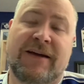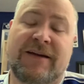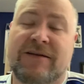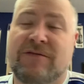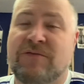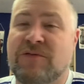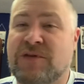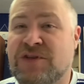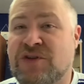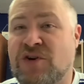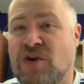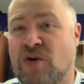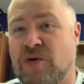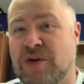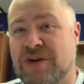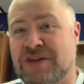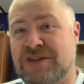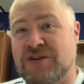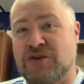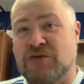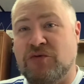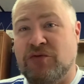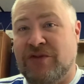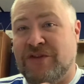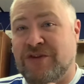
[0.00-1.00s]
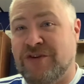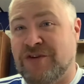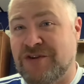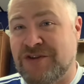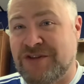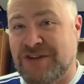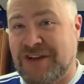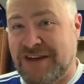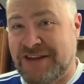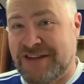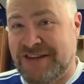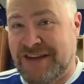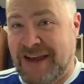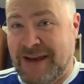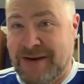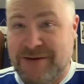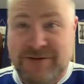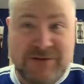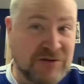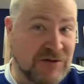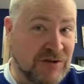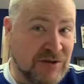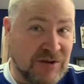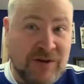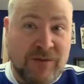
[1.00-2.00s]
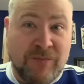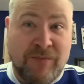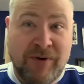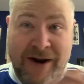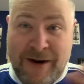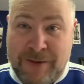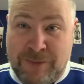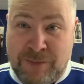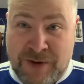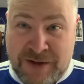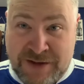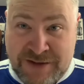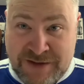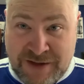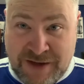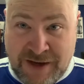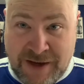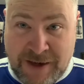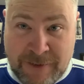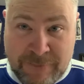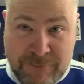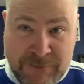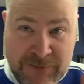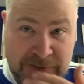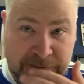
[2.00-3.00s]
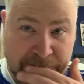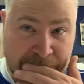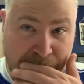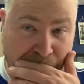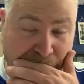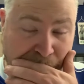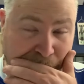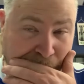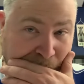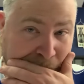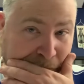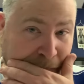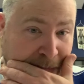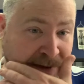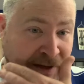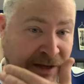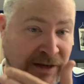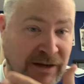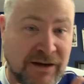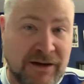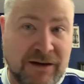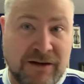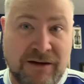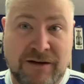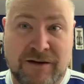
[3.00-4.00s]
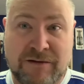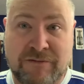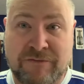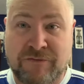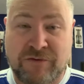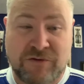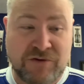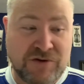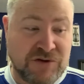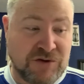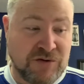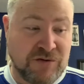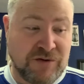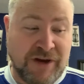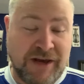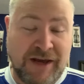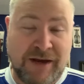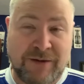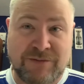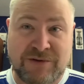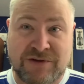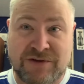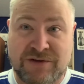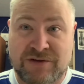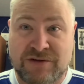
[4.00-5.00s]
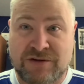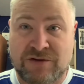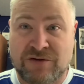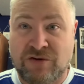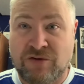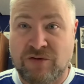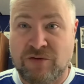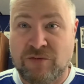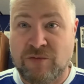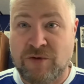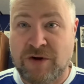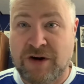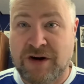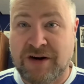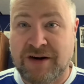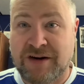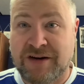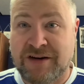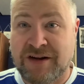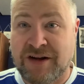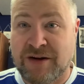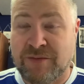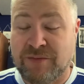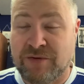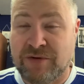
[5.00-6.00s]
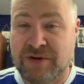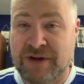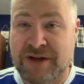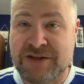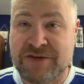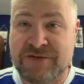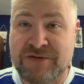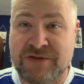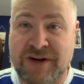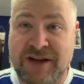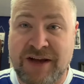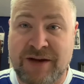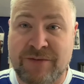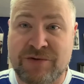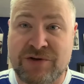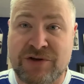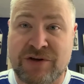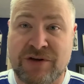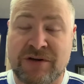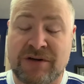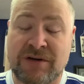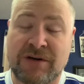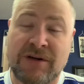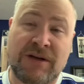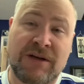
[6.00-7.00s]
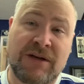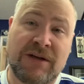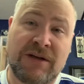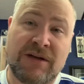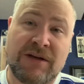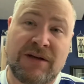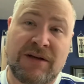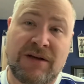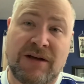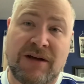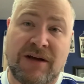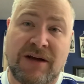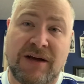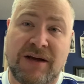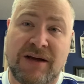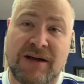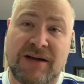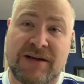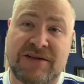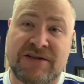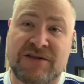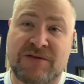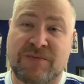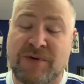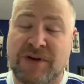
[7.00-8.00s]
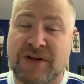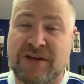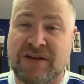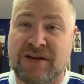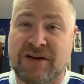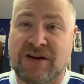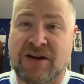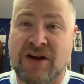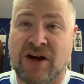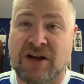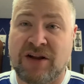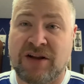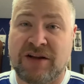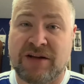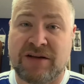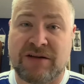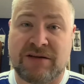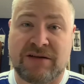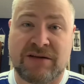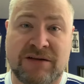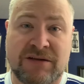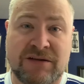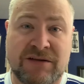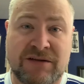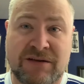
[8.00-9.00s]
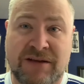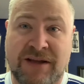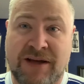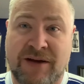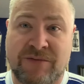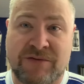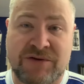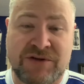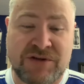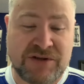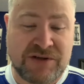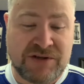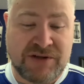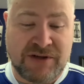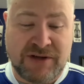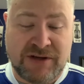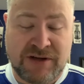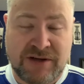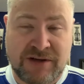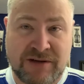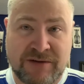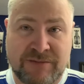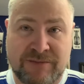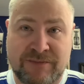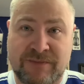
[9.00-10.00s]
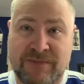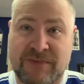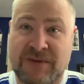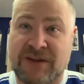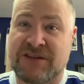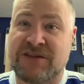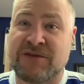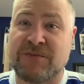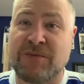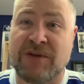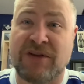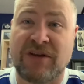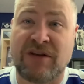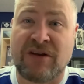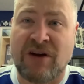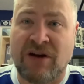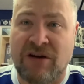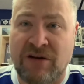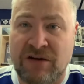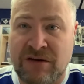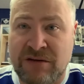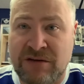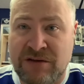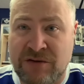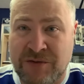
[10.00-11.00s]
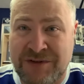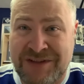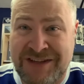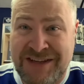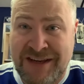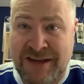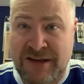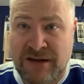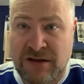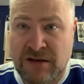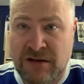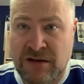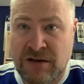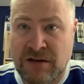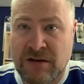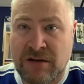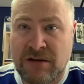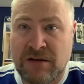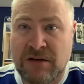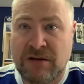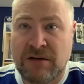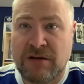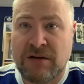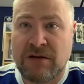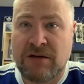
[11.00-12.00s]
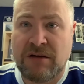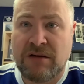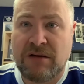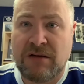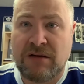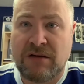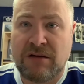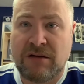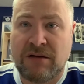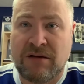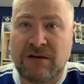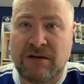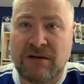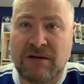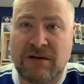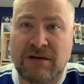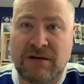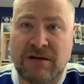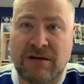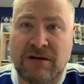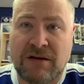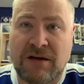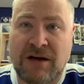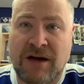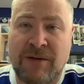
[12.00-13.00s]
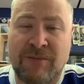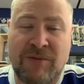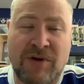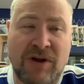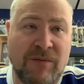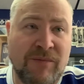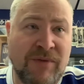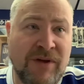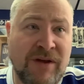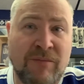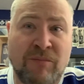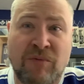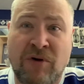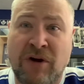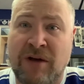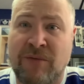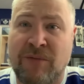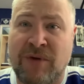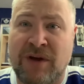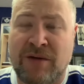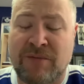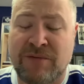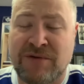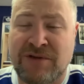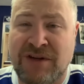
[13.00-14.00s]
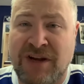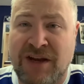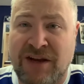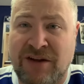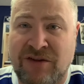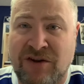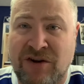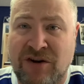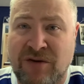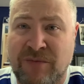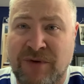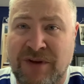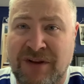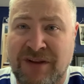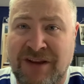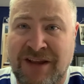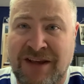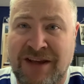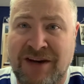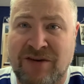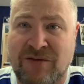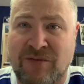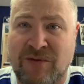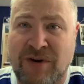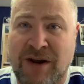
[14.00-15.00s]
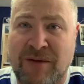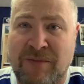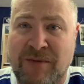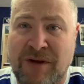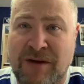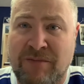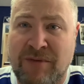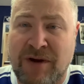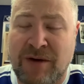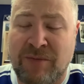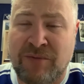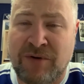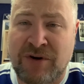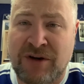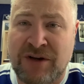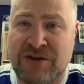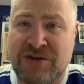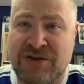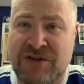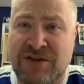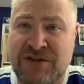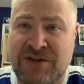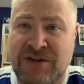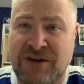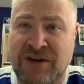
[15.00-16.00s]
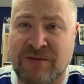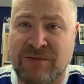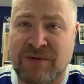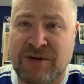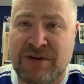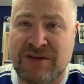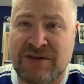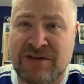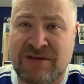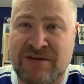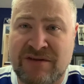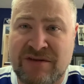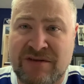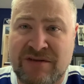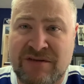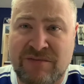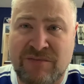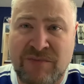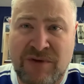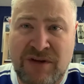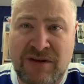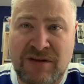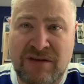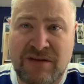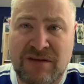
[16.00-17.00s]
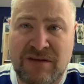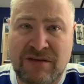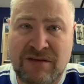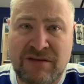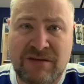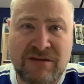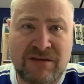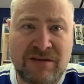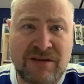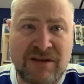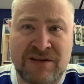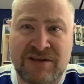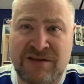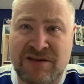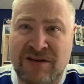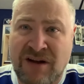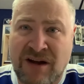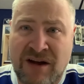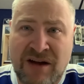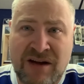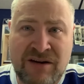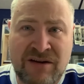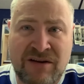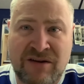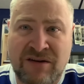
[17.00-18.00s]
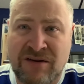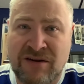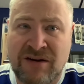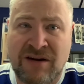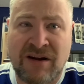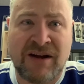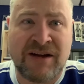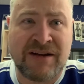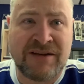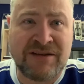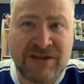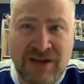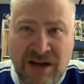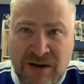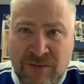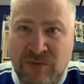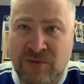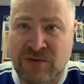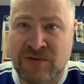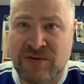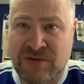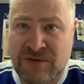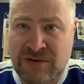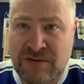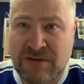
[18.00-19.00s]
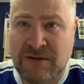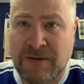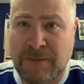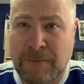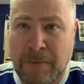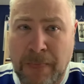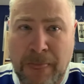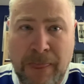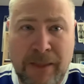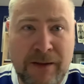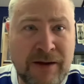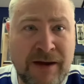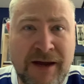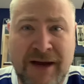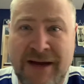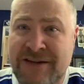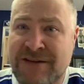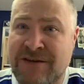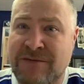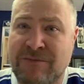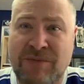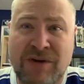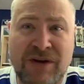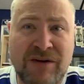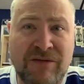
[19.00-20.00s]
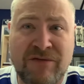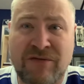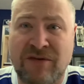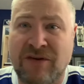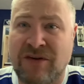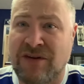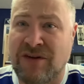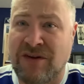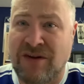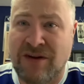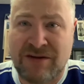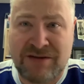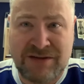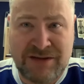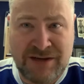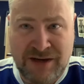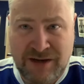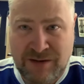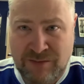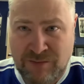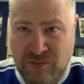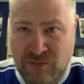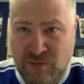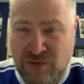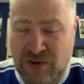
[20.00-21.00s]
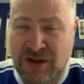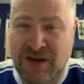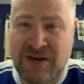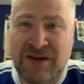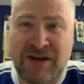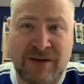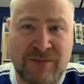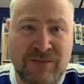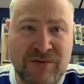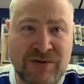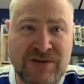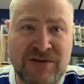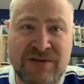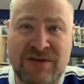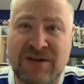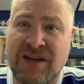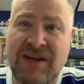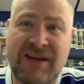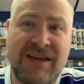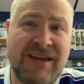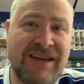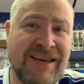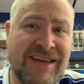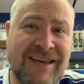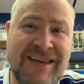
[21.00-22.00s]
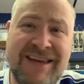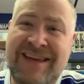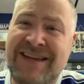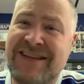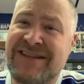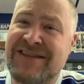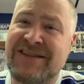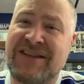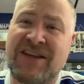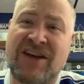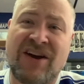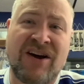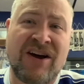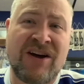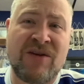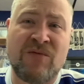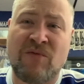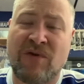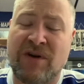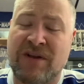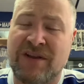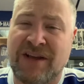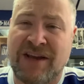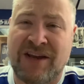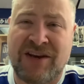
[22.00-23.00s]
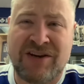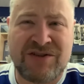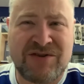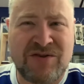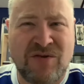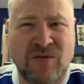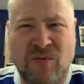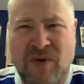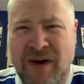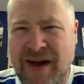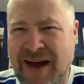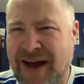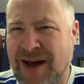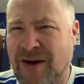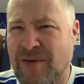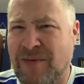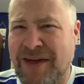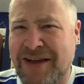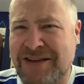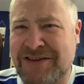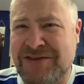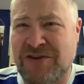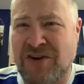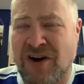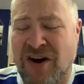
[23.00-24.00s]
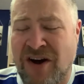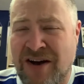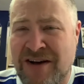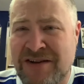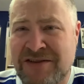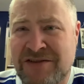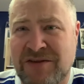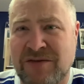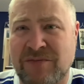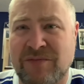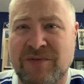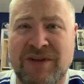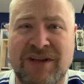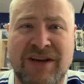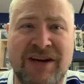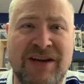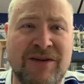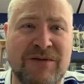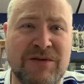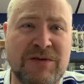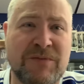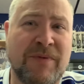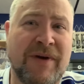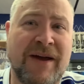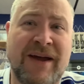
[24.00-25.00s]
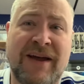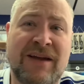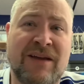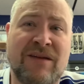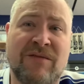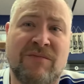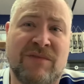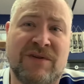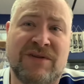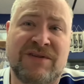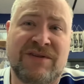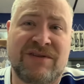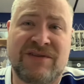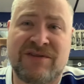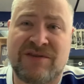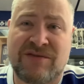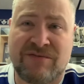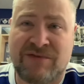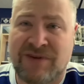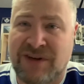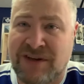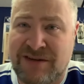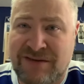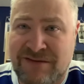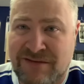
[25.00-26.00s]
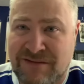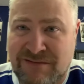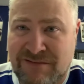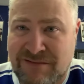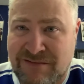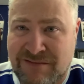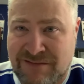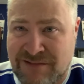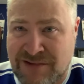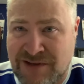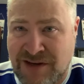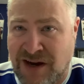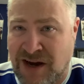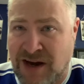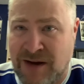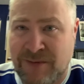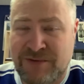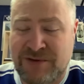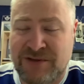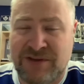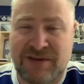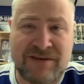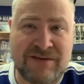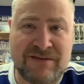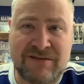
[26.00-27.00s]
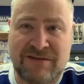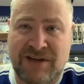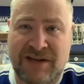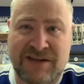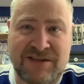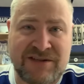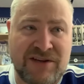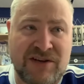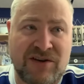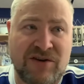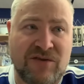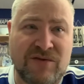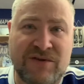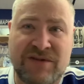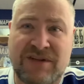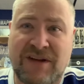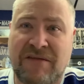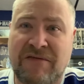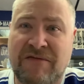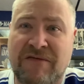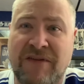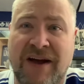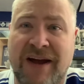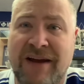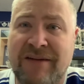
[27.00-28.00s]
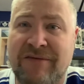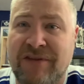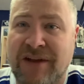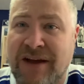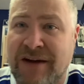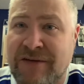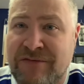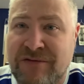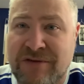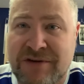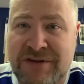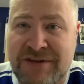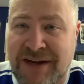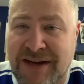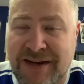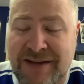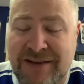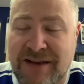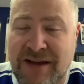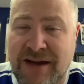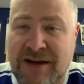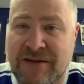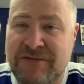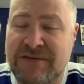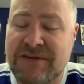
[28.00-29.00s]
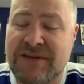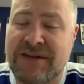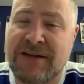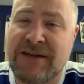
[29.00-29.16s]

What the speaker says: Let's go into Thursday's games, which are the Brad Pitt's games. First 2 games, no one wanted a double. That's for damn sure. Smith and Cullen, that's Smith and Cullen to a T. I'm going to probably make a mistake a little bit later when I make my predictions here, but Smith is not good on doubles. Hasn't been for a long time. When the doubles, he hits the odd one that you just go, wow, that's awesome. And then he comes back and misses 3 at tops, and next thing you know, he's got 5 left or 10 left.